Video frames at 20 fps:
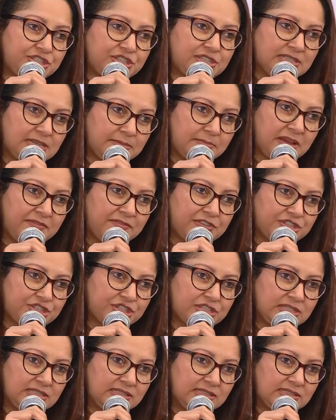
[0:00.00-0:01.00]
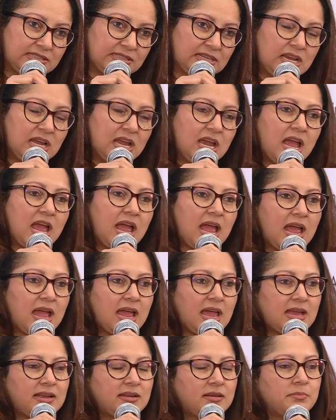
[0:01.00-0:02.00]
and my vision is
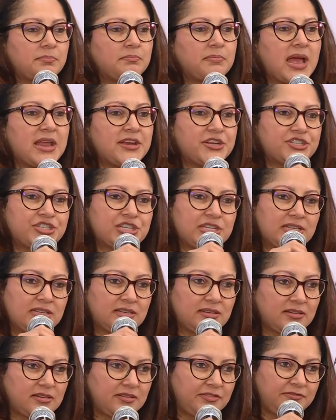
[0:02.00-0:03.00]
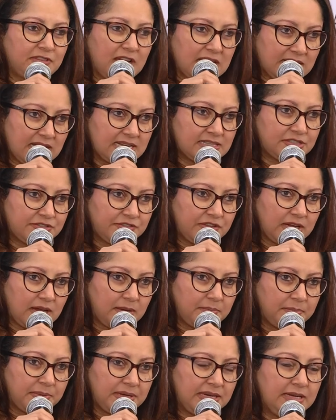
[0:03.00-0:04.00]
and managing the finance of the
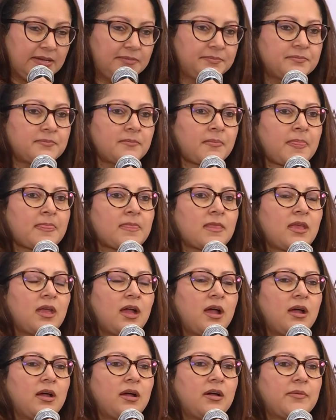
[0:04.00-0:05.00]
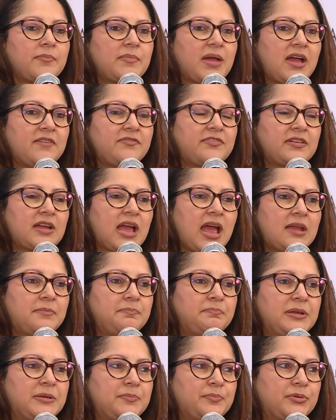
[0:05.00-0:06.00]
company. I've had
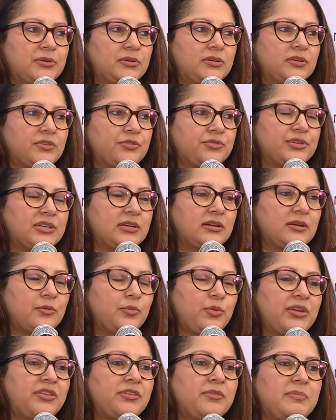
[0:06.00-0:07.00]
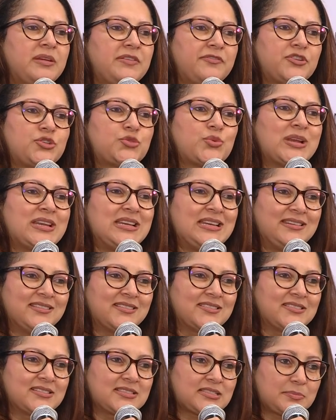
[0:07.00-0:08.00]
people with me for 20
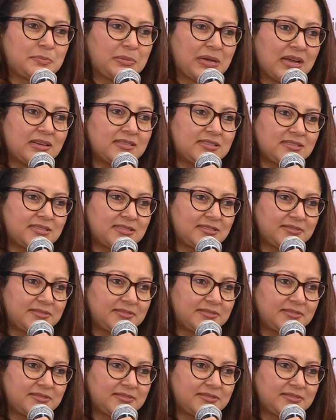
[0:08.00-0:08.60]
years plus.